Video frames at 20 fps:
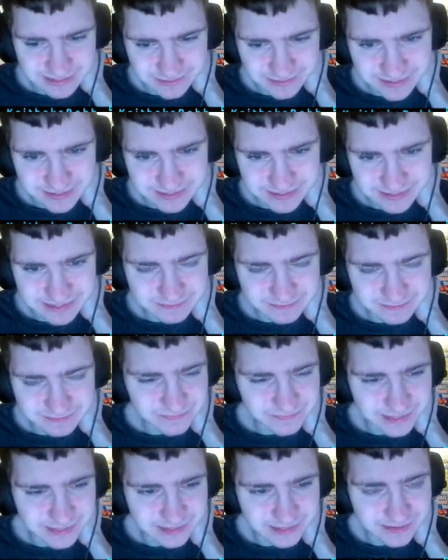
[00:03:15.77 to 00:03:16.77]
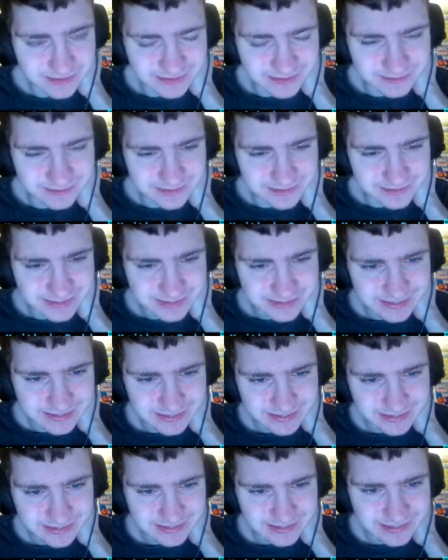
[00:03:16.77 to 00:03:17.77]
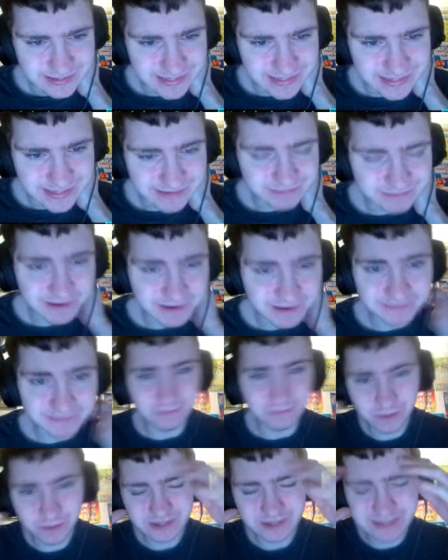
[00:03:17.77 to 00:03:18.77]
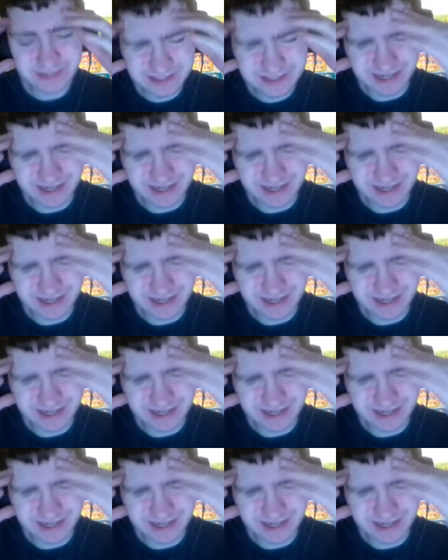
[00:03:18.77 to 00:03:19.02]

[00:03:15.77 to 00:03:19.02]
it, it did, it, it was probably the worst